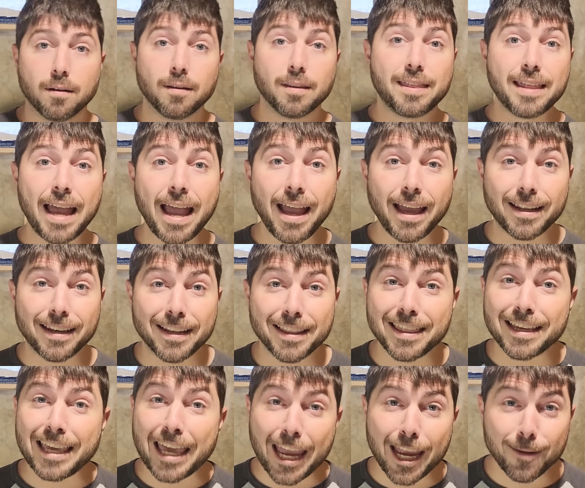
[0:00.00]
Then
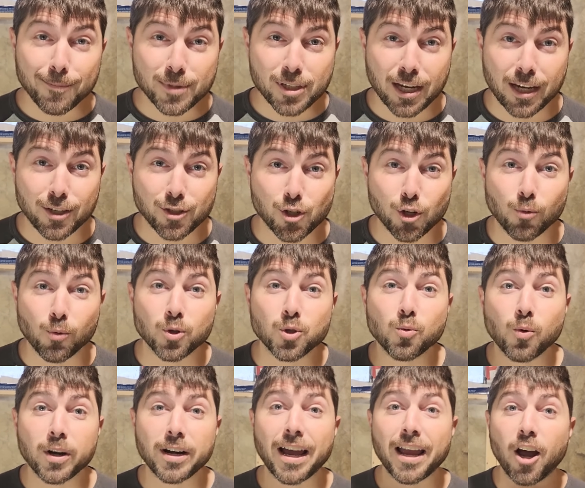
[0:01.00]
the game changer was
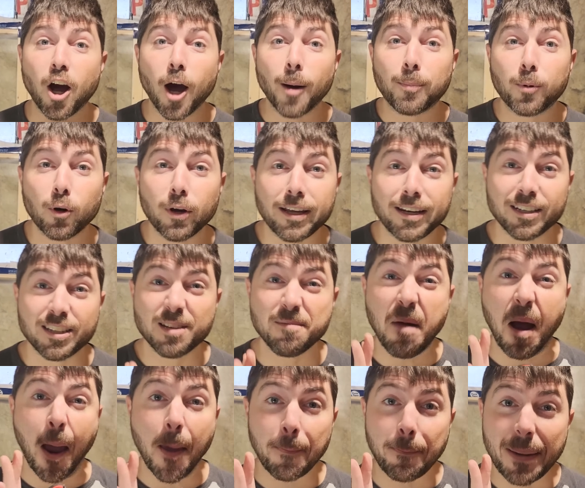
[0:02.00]
when I upgraded to
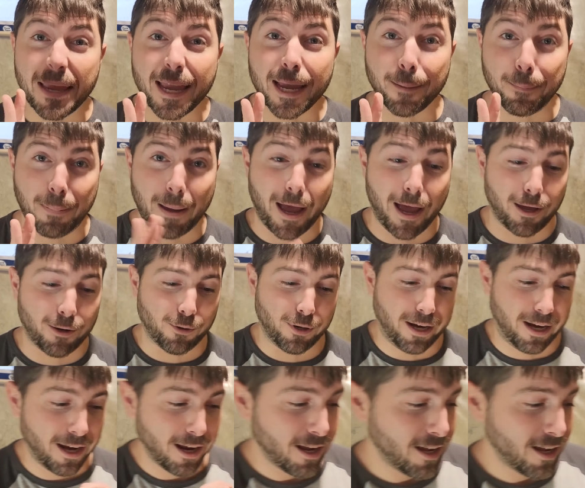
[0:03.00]
my big battery,